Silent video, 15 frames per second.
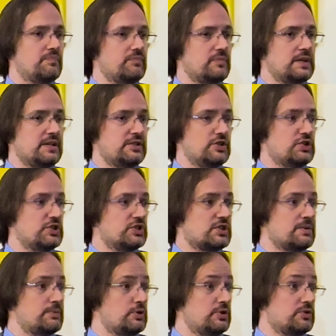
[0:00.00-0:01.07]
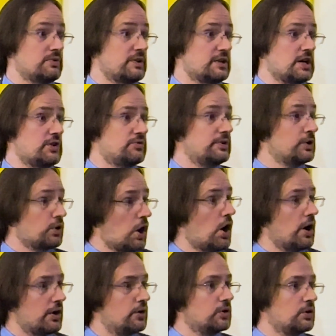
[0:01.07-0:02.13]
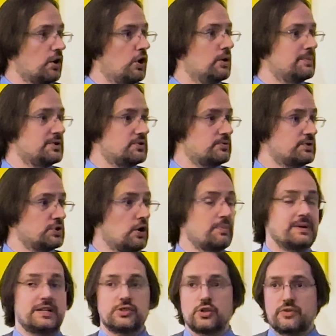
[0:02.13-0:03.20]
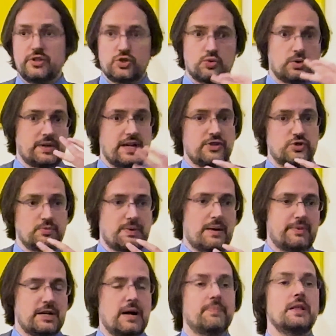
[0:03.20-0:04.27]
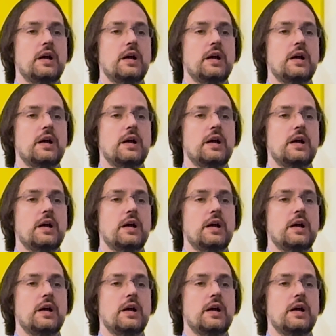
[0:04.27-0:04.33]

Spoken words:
indigenous communities around the country are on Oklahoma as a result, because all these court cases are popping up.